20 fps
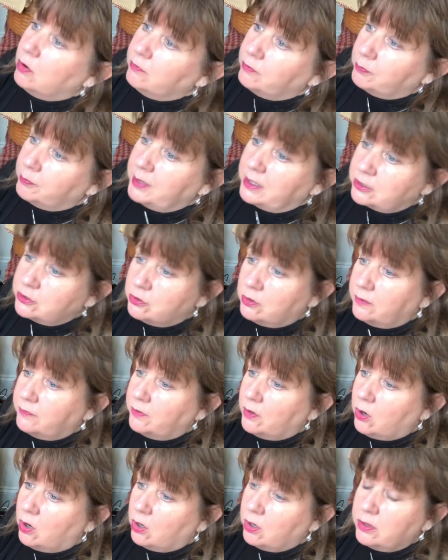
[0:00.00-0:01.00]
over picture of
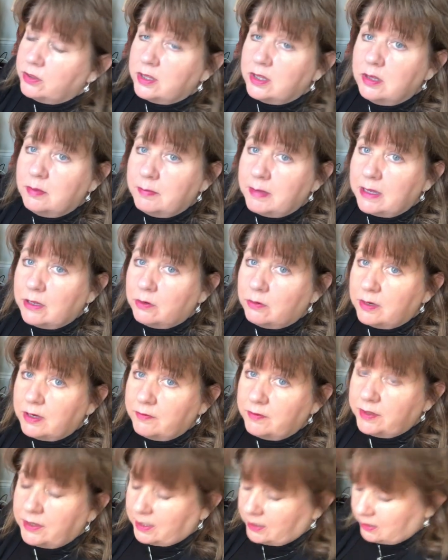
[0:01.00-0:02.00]
the hearth and the mantle and
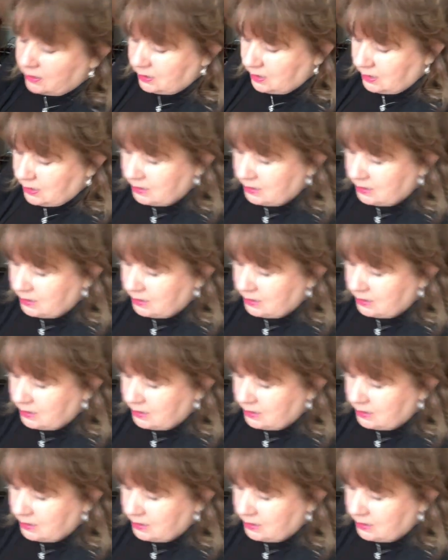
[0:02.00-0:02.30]
everything